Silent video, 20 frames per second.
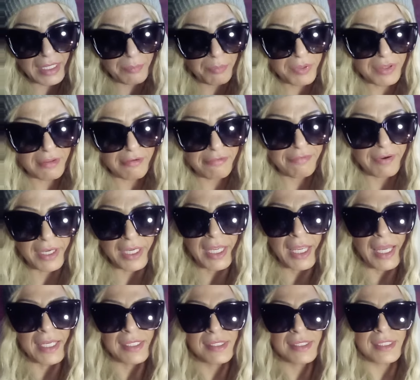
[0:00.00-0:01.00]
up with a fucking
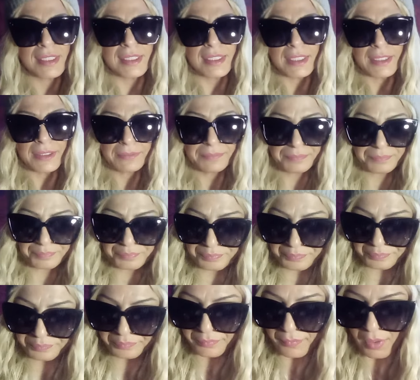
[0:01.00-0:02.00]
STD.
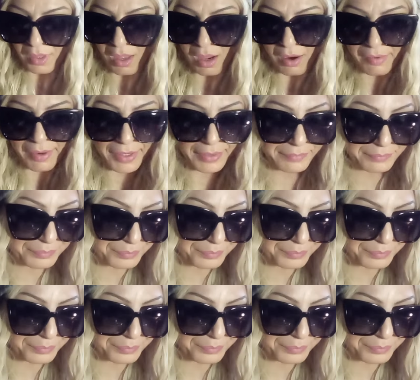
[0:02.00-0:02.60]
Alright?